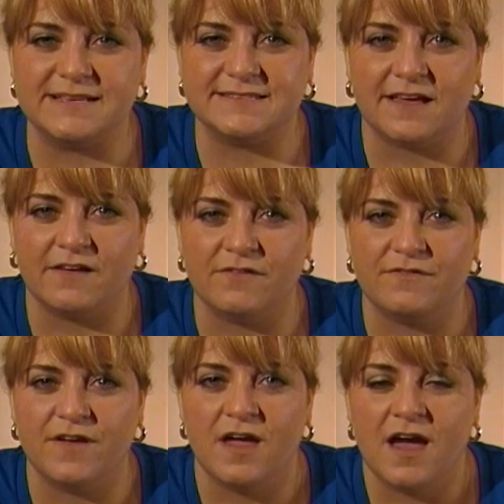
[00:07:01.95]
for
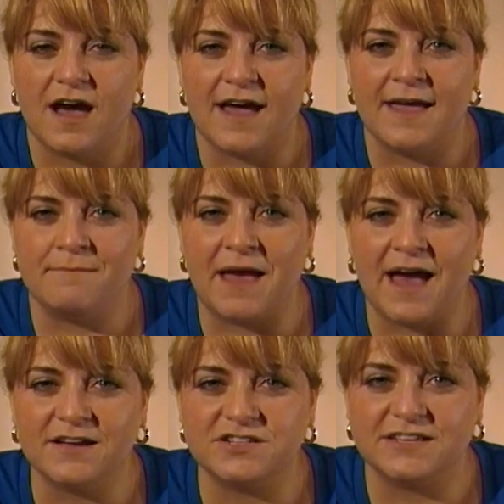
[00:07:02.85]
myself. I am
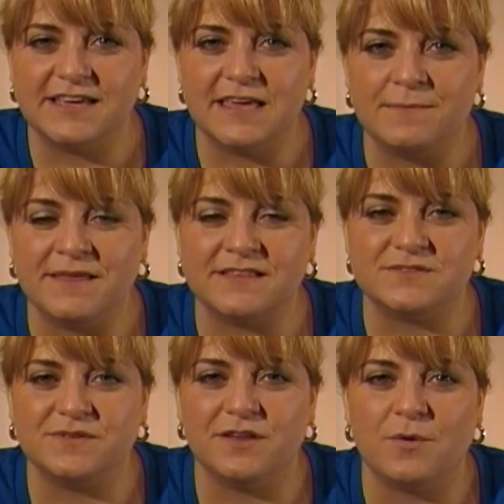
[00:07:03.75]
actually keeping
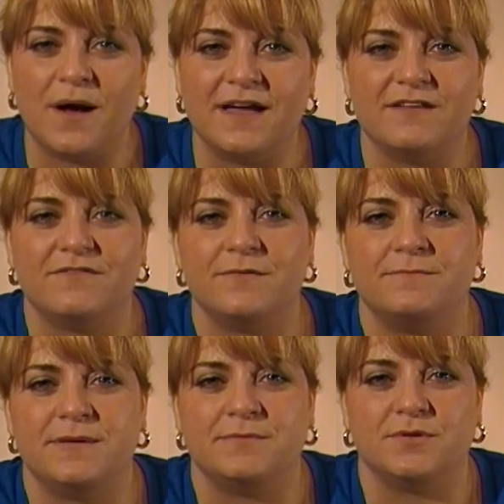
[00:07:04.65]
this really quiet
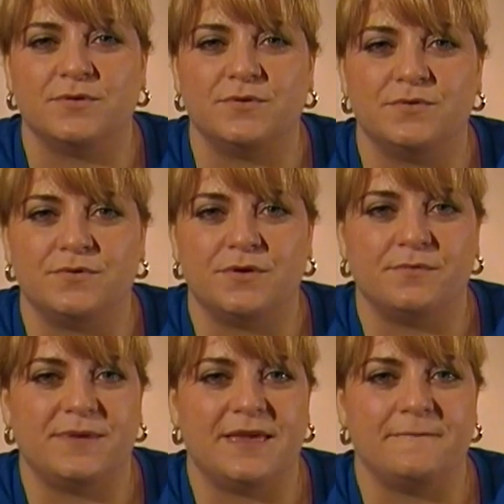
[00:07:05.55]
from people who
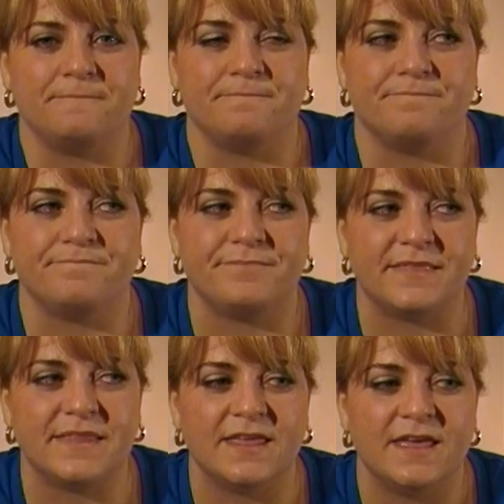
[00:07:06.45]
know me.
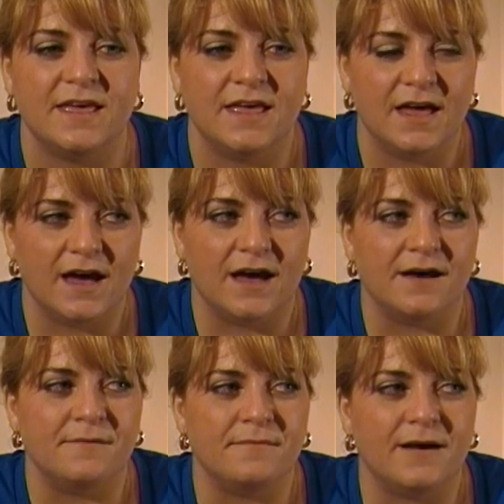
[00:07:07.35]

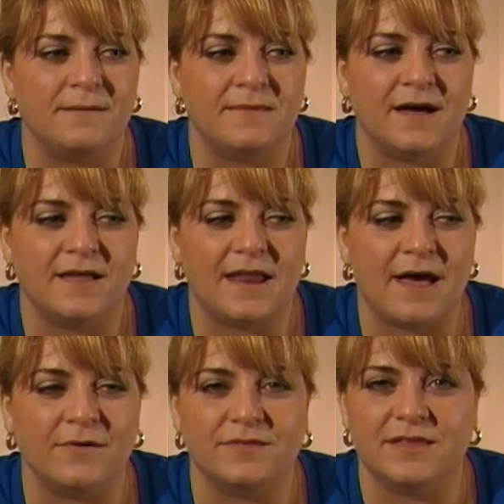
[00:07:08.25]
I'm not
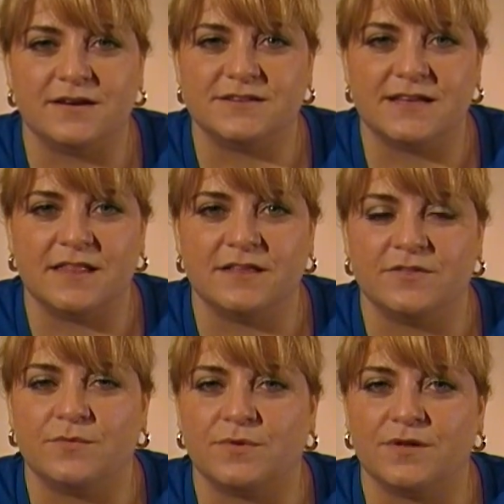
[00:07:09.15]
out there
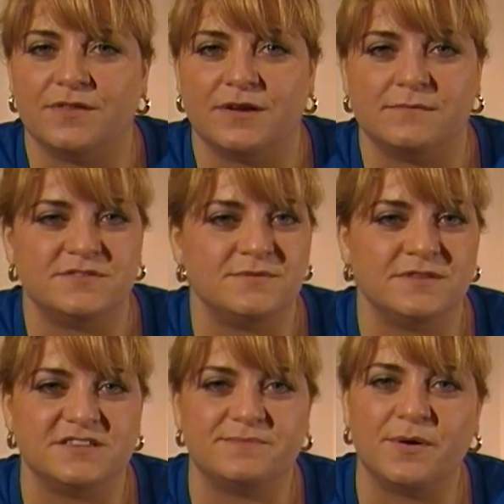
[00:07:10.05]
telling the world that I'm
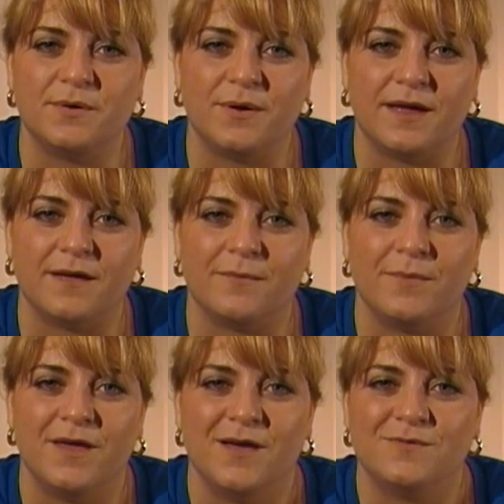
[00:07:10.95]
doing this
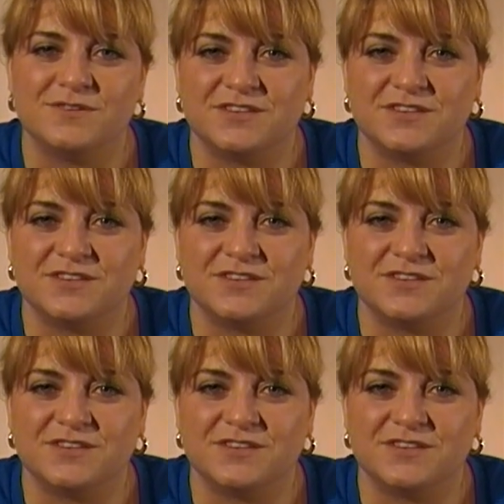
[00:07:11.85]
program,